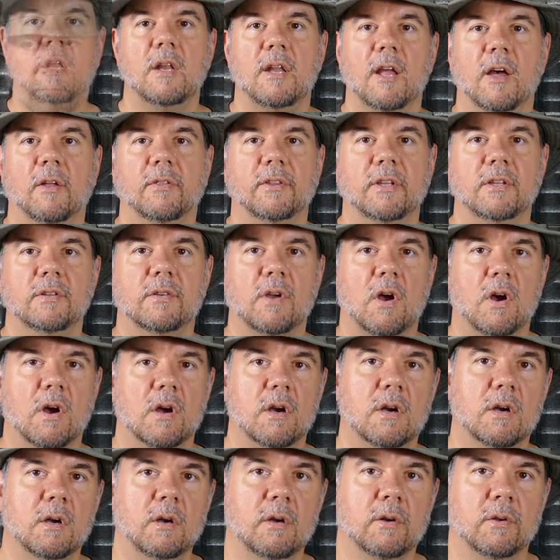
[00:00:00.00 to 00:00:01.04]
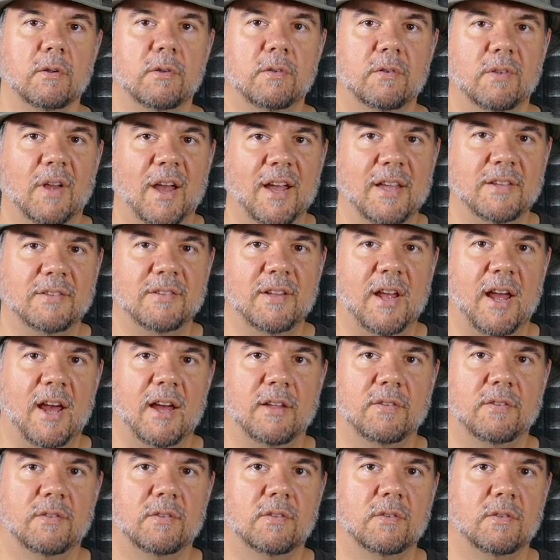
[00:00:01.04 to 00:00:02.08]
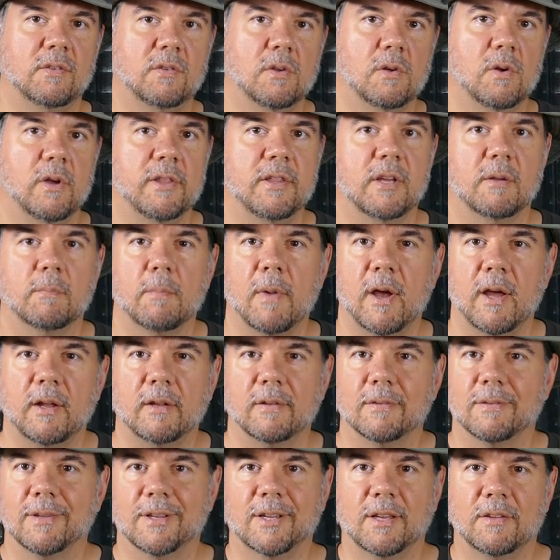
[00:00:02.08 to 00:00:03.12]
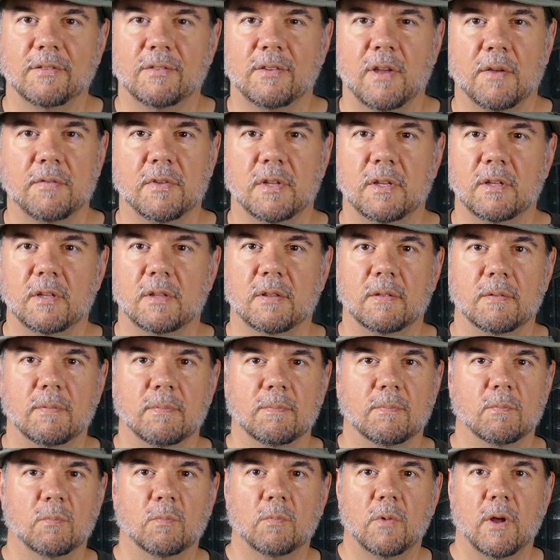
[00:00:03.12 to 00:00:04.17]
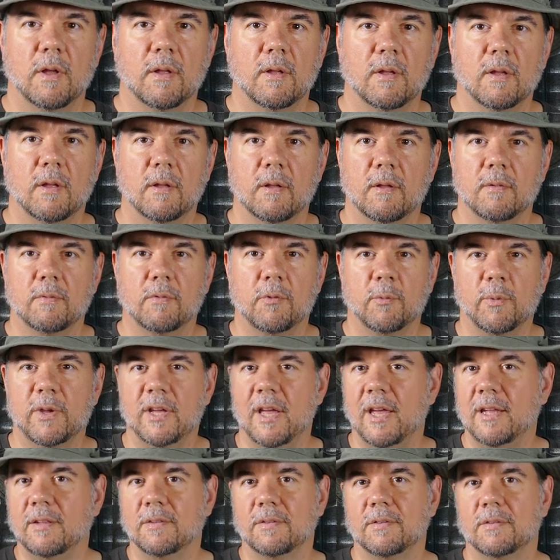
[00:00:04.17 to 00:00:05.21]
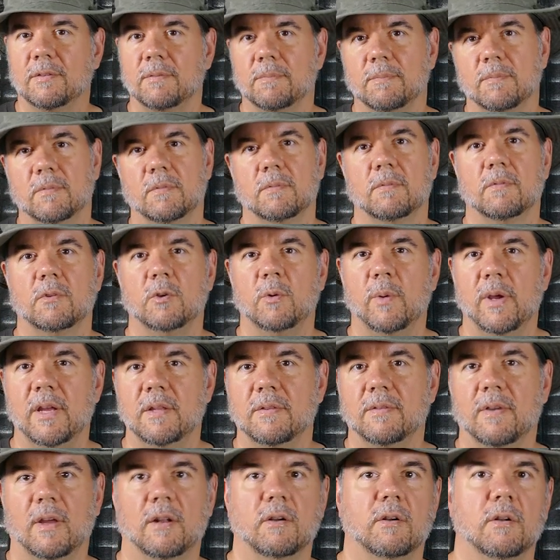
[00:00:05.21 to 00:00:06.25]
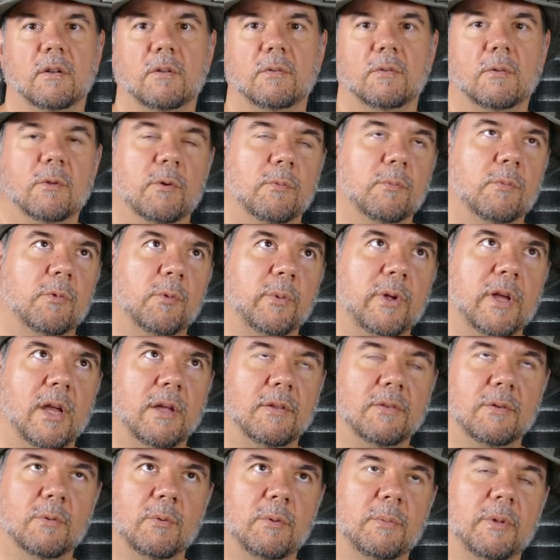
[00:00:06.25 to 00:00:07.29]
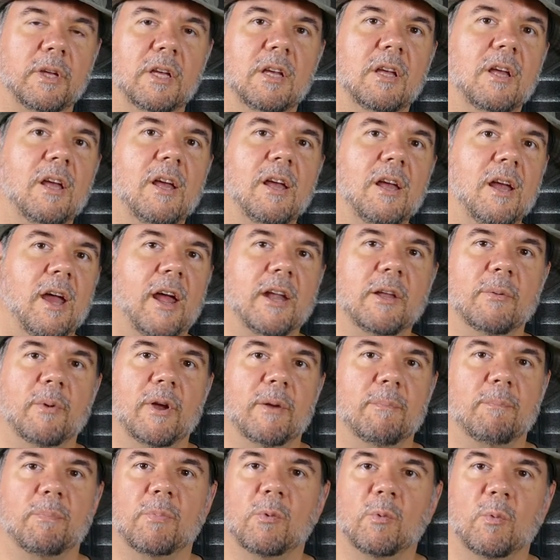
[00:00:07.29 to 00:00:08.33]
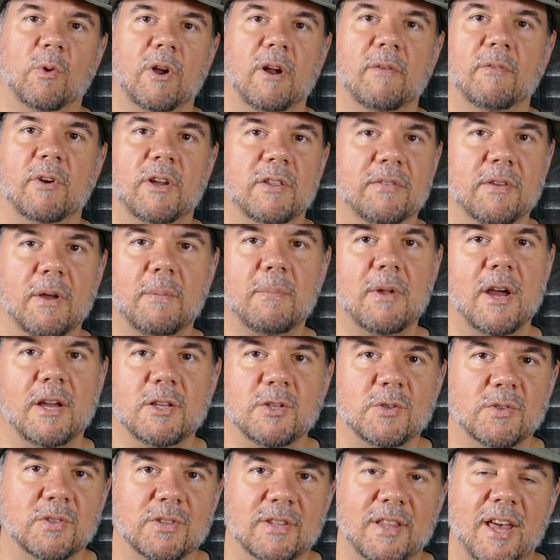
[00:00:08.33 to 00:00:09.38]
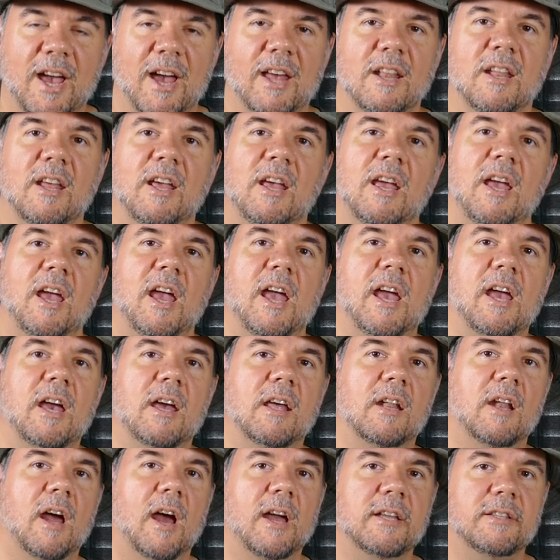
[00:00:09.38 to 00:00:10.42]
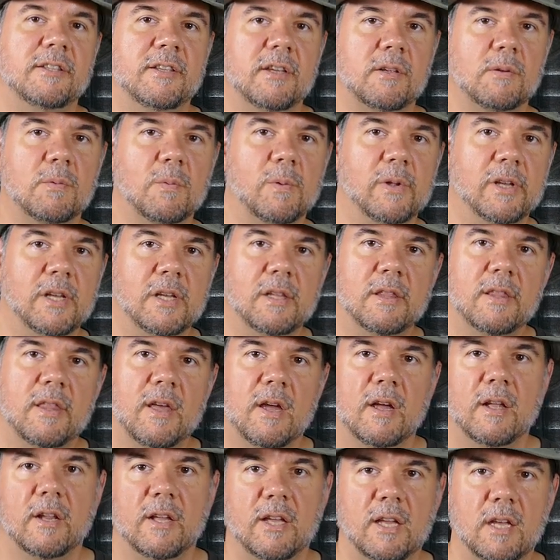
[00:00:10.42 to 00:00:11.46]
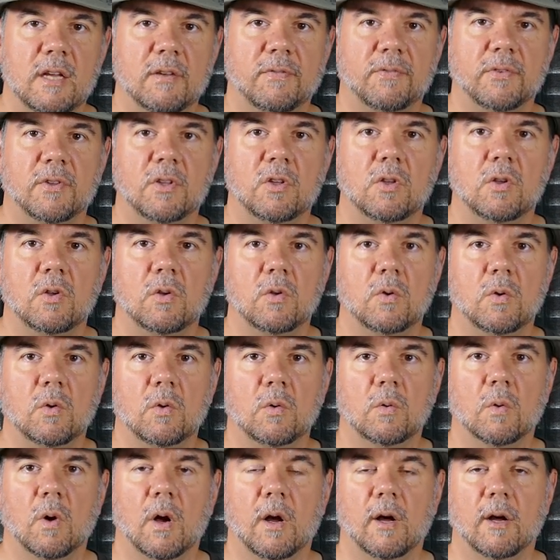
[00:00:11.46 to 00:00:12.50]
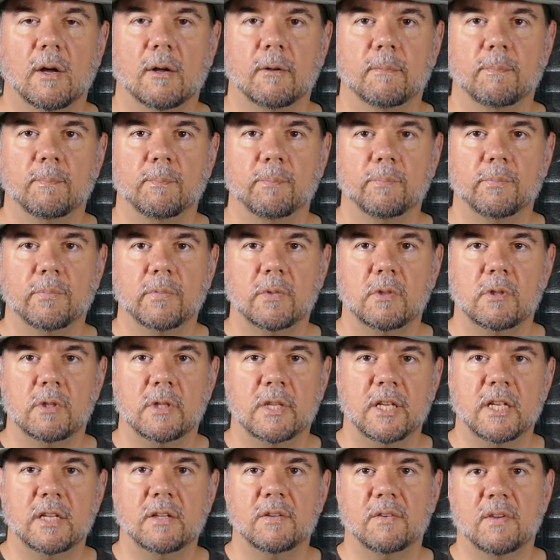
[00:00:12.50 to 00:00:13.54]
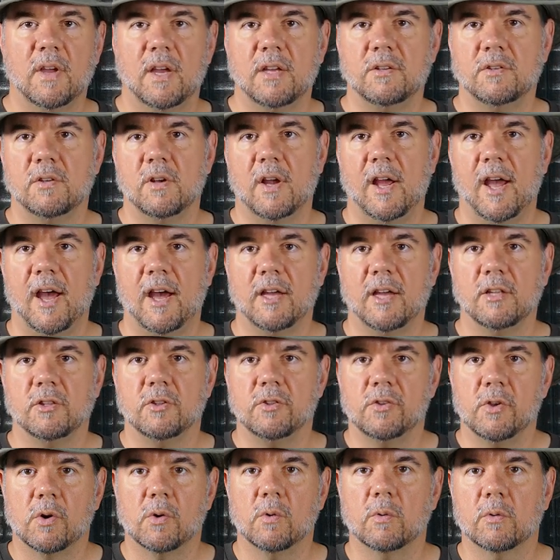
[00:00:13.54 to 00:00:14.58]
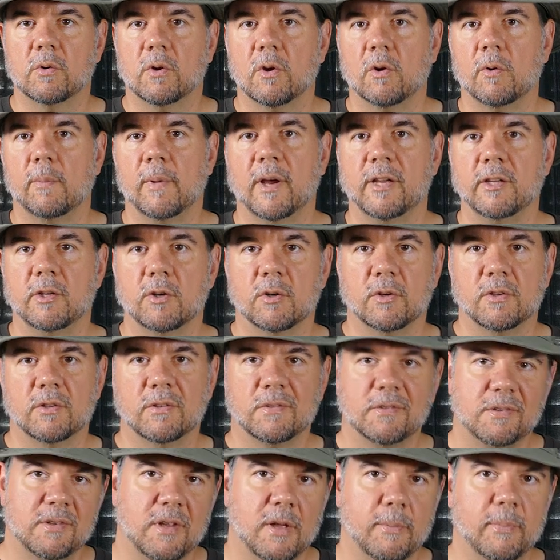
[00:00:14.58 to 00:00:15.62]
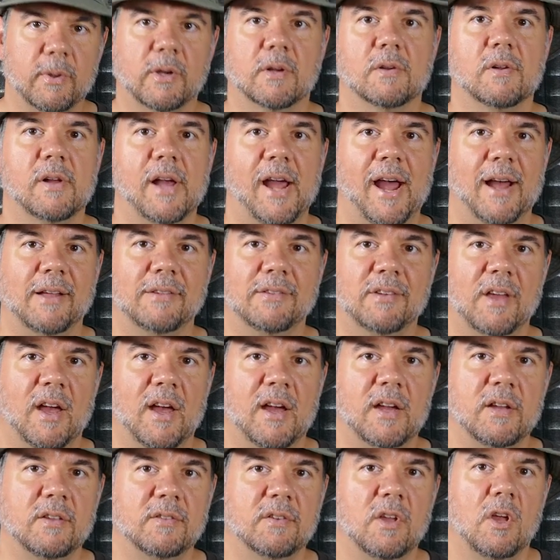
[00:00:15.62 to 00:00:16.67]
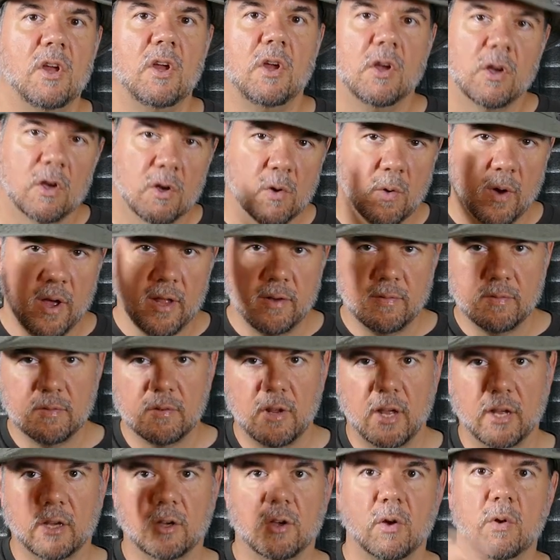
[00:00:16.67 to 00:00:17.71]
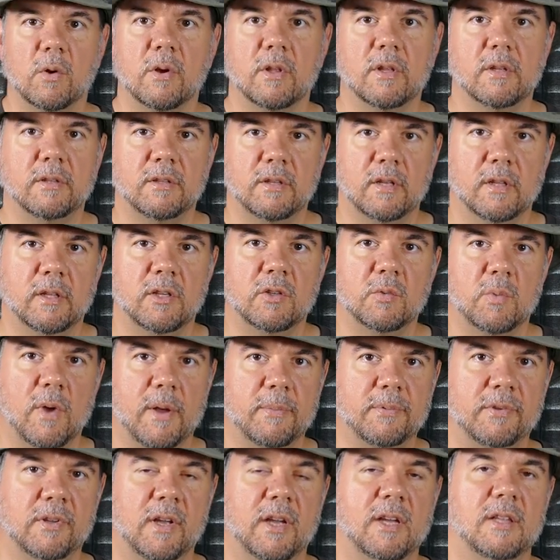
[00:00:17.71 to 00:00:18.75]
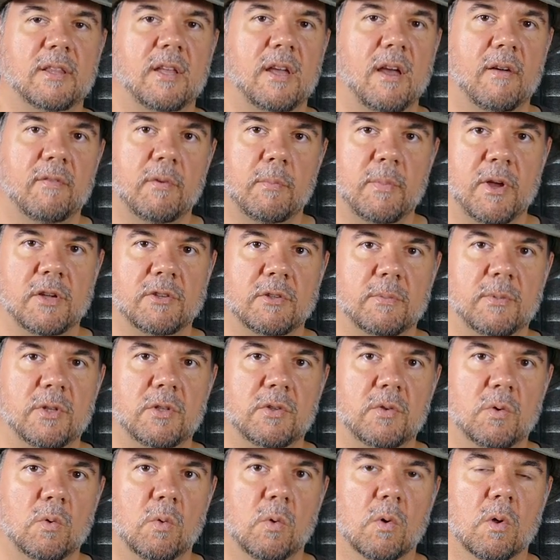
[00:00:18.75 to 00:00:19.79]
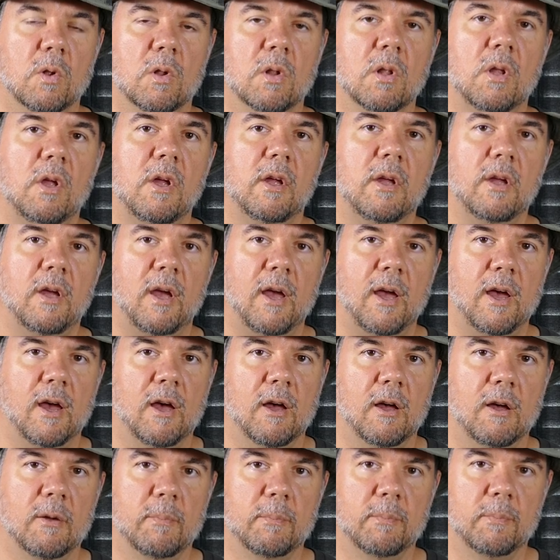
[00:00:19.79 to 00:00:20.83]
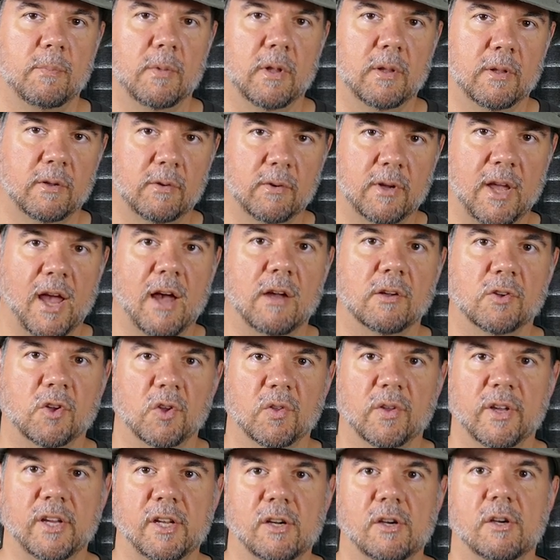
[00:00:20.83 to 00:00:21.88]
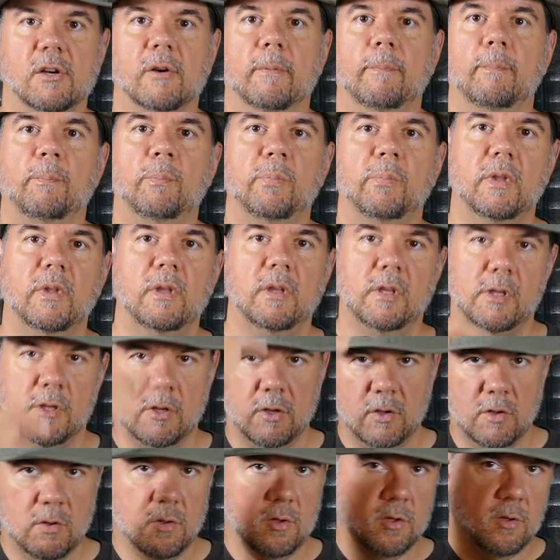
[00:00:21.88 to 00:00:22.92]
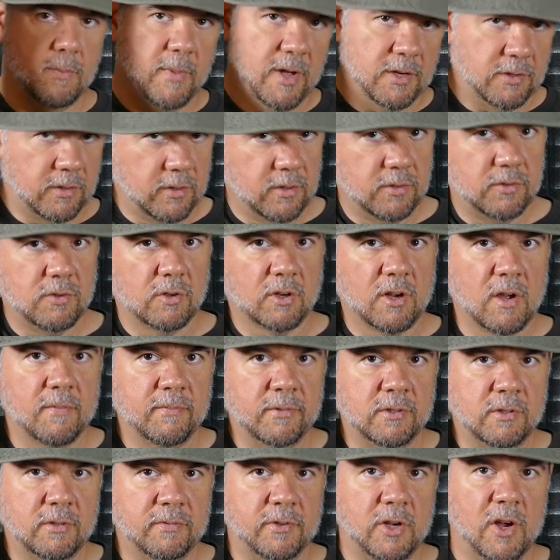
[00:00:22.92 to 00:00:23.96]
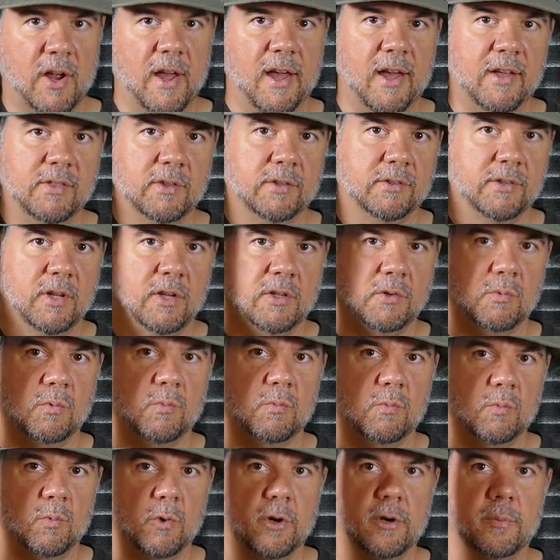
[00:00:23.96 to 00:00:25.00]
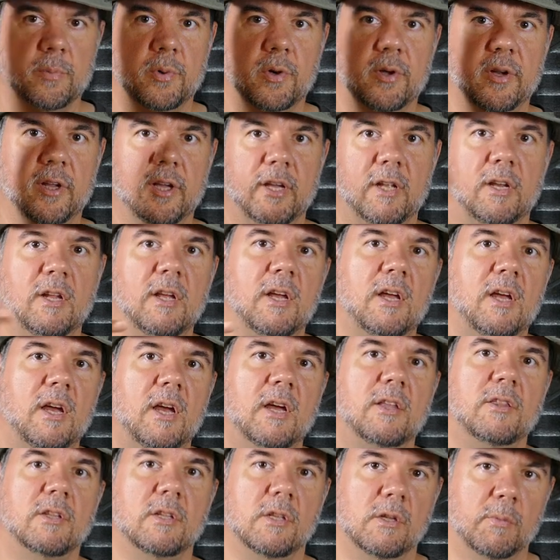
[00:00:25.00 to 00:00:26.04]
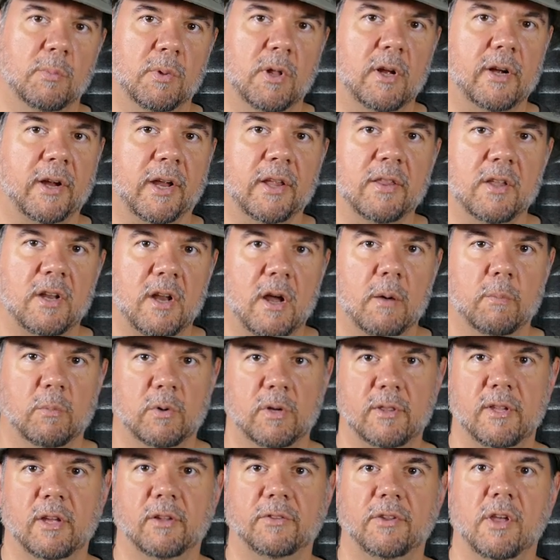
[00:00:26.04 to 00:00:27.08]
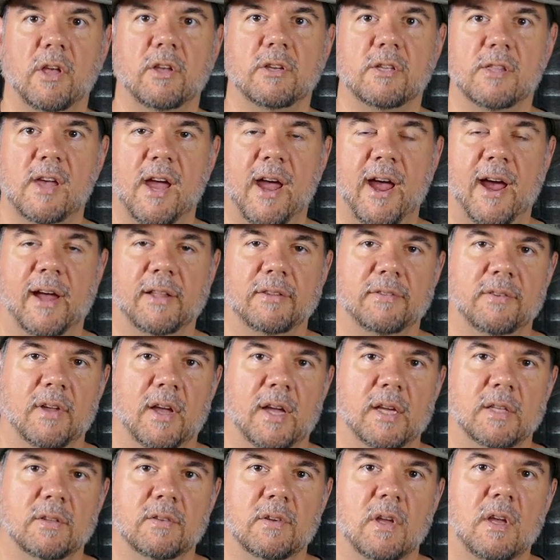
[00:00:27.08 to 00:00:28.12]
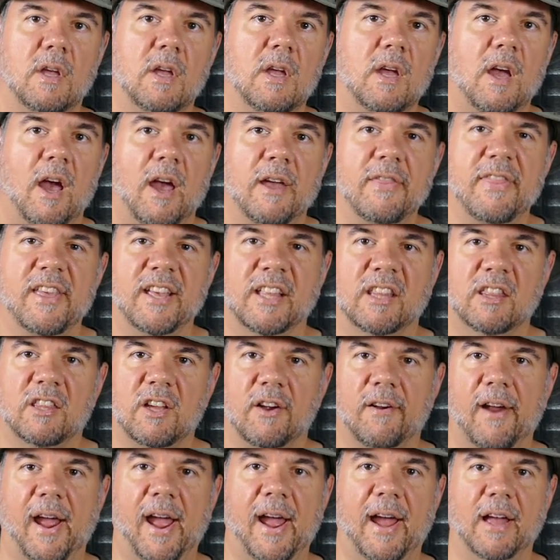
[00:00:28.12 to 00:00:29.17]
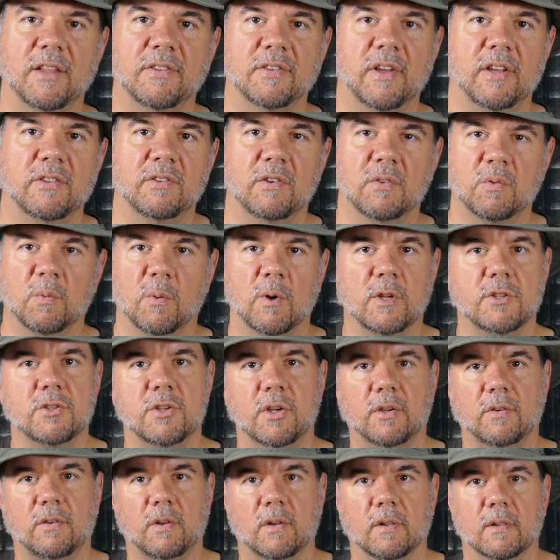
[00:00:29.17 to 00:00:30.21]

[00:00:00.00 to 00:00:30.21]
Now these are sized hats, so I think mine is like a seven and three eighths, two eighths, I don't know, no, three eighths it would be. Anyway, whatever it is, I'm not used to that, and I did read that if you um, need to size your hat, don't go by your typical hat size. Go ahead and, and go to the Tillys website. They have a measurement tool, um, a little calculator. You, you measure the circumference of your head, they'll tell you where to put it, and then you plug in the number and they'll tell you the hat size. I think their hat sizes run just a